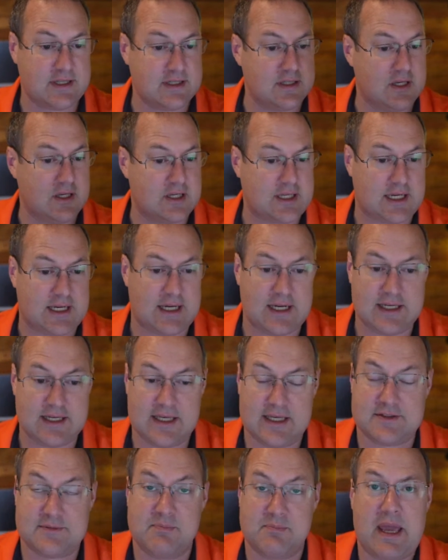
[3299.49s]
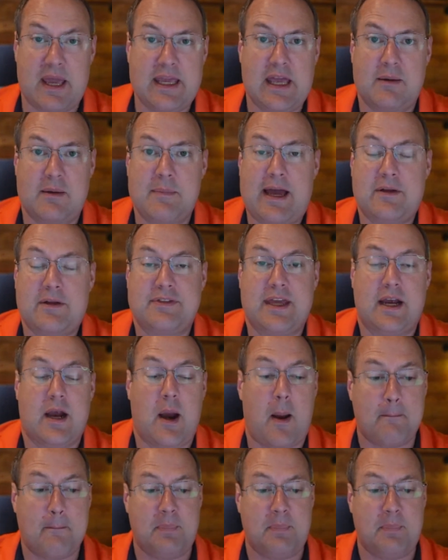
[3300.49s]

Look, it's mayhem out there.